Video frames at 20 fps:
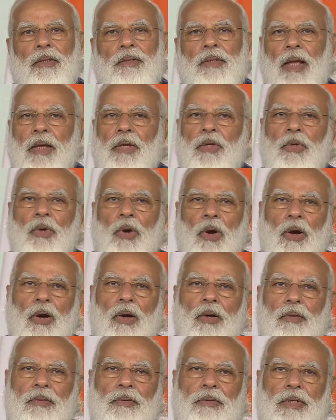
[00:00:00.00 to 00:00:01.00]
Thank you
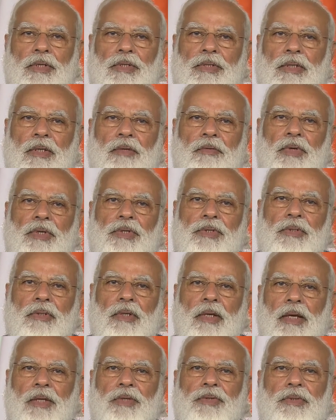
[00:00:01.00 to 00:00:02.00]
all
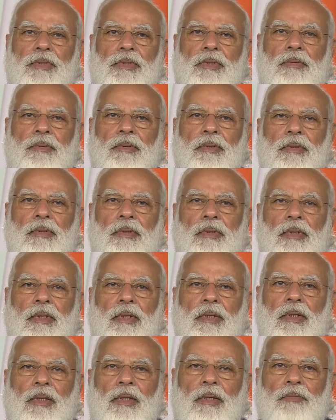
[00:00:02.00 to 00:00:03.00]
distinguished guests
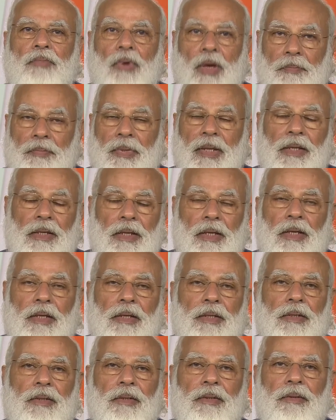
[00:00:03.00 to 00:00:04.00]
for being
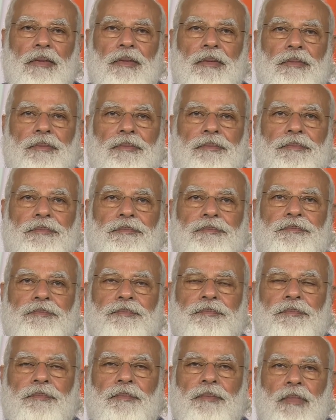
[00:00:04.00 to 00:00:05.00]
here.
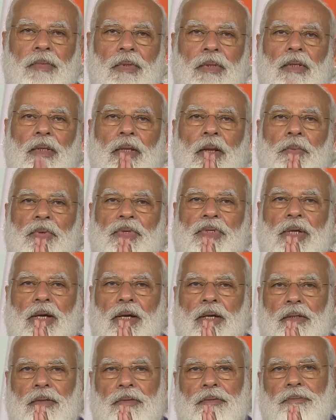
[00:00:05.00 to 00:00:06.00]

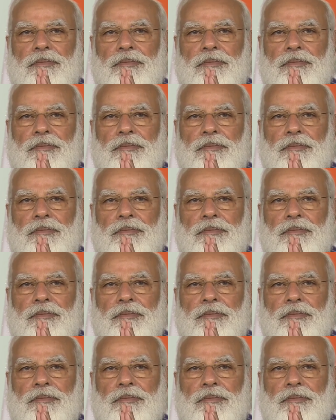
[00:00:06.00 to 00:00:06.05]
Namaskar.